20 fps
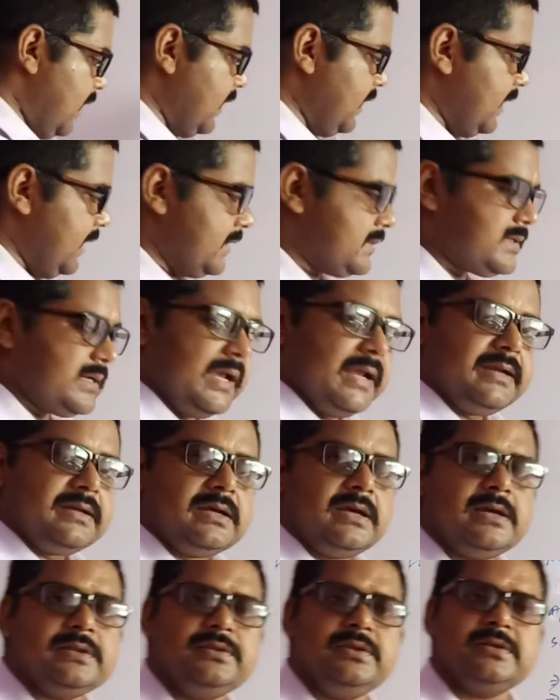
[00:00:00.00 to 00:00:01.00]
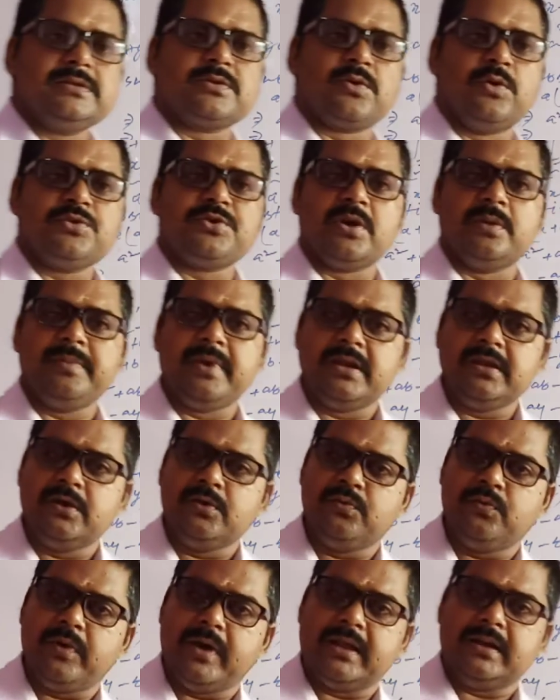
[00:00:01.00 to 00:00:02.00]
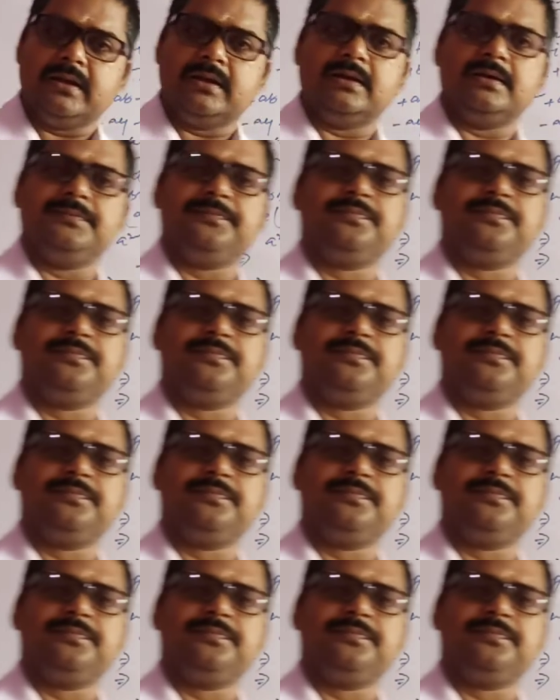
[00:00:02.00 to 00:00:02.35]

understand this question very well.